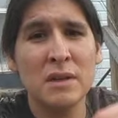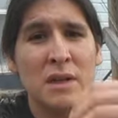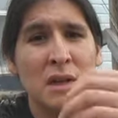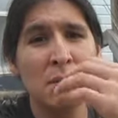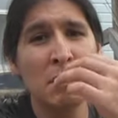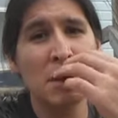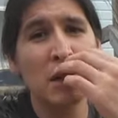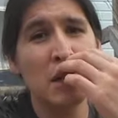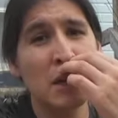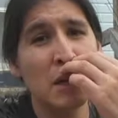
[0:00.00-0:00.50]
I
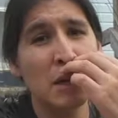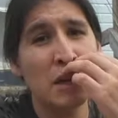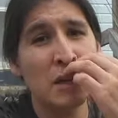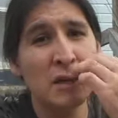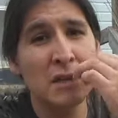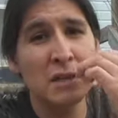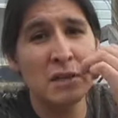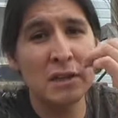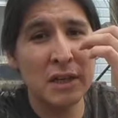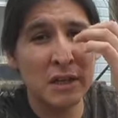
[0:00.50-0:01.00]
may not
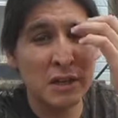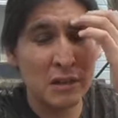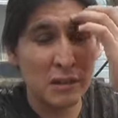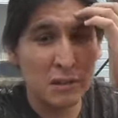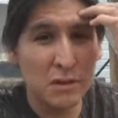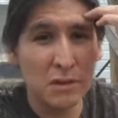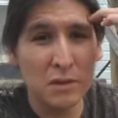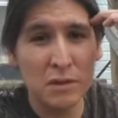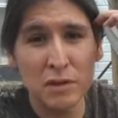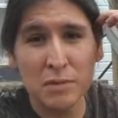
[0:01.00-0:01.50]
understand this
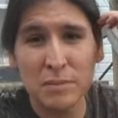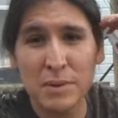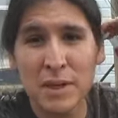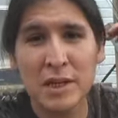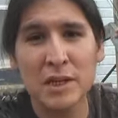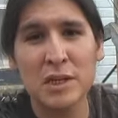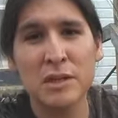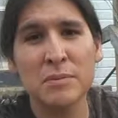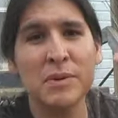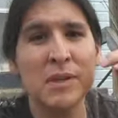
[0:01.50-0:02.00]
whole
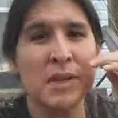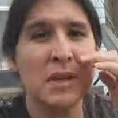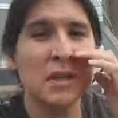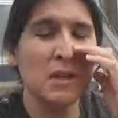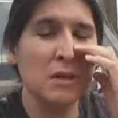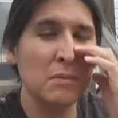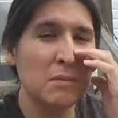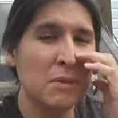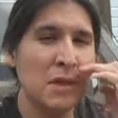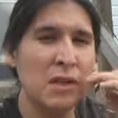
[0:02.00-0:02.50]
Spanish speaking
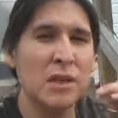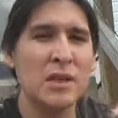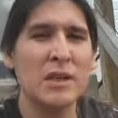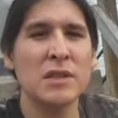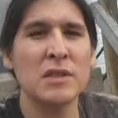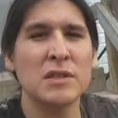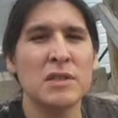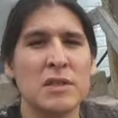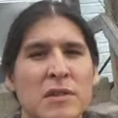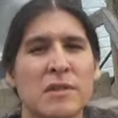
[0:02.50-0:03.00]

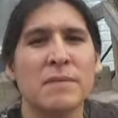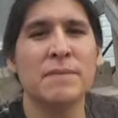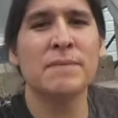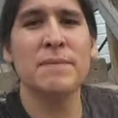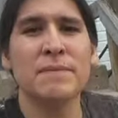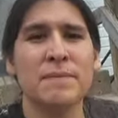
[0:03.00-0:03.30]
communities, you know,